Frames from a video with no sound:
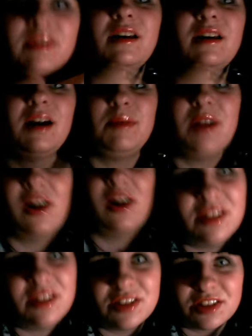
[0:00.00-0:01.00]
I mean, I
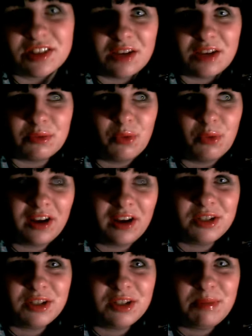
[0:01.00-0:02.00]
used to say, why can't
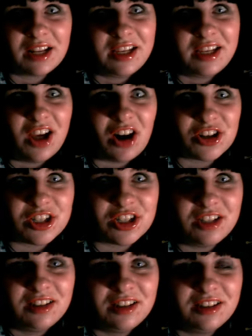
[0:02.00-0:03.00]
you be like Hizashi?
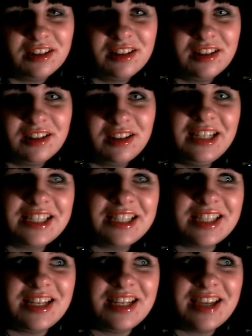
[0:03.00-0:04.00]
At least he
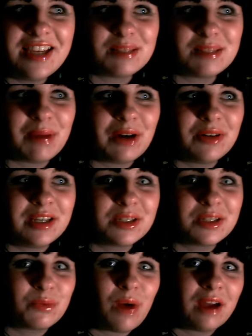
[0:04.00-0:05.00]
cares about his
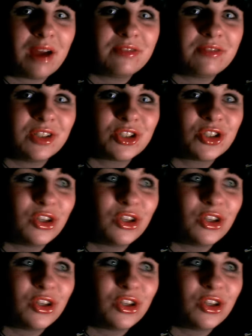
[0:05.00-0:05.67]
wife and his son.